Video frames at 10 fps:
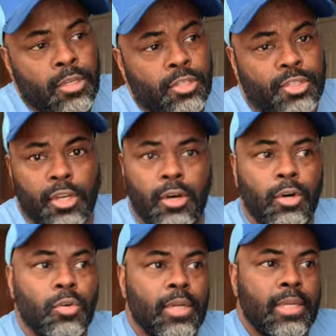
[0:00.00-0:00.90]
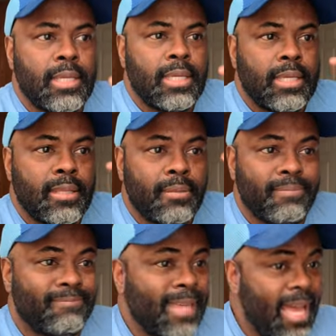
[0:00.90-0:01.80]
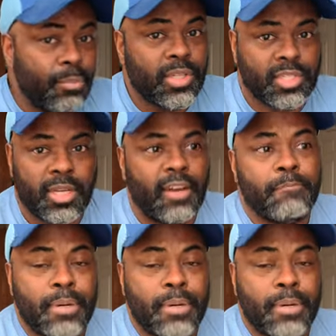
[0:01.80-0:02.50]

So that was tough,